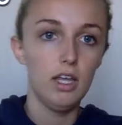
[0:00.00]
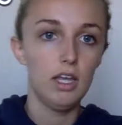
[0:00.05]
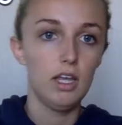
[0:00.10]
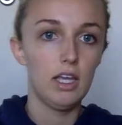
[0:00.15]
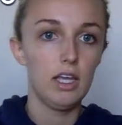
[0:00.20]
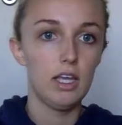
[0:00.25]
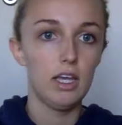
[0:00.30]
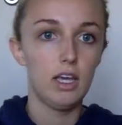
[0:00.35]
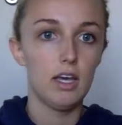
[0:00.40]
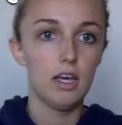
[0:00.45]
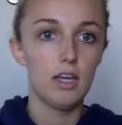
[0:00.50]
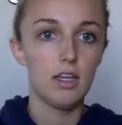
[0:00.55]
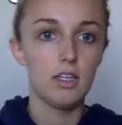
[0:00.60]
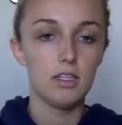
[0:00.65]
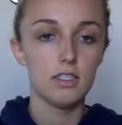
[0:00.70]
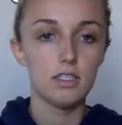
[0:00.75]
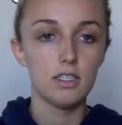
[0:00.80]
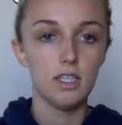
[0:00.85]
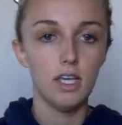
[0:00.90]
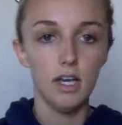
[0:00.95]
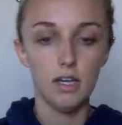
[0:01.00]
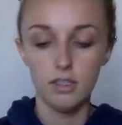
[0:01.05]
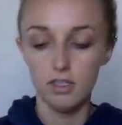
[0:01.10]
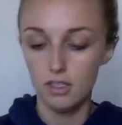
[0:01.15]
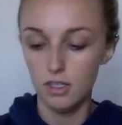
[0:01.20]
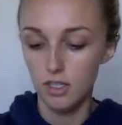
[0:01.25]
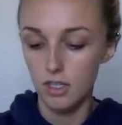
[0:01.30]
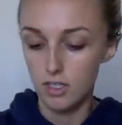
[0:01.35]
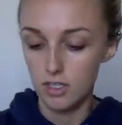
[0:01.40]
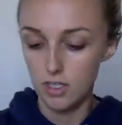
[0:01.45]
And yeah,
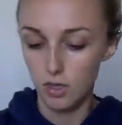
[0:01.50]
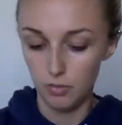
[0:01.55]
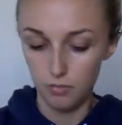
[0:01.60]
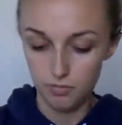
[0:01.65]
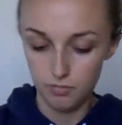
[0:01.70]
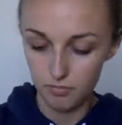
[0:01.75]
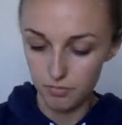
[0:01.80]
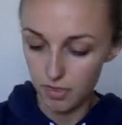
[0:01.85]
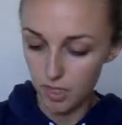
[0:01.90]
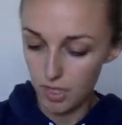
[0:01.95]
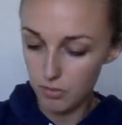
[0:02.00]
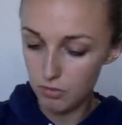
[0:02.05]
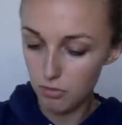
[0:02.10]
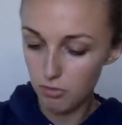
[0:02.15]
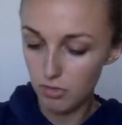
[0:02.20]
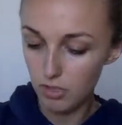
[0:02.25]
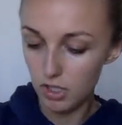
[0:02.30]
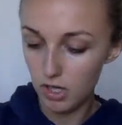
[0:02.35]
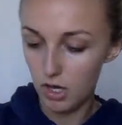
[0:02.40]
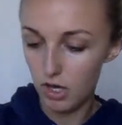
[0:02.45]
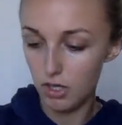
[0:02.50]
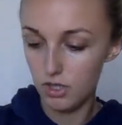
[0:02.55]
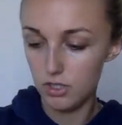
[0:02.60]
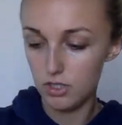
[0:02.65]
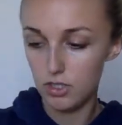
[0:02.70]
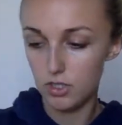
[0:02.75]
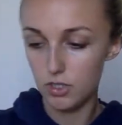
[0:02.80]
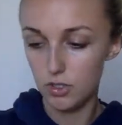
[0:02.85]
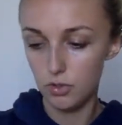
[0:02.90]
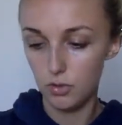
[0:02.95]
so then moving on
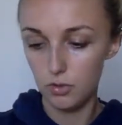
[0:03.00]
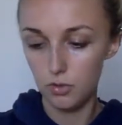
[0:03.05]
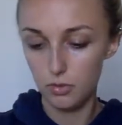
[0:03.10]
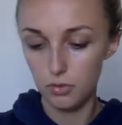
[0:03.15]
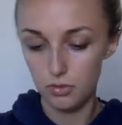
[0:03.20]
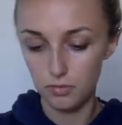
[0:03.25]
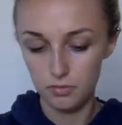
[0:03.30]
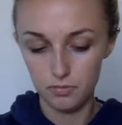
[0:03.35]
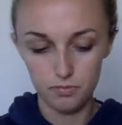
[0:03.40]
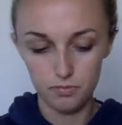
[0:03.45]
to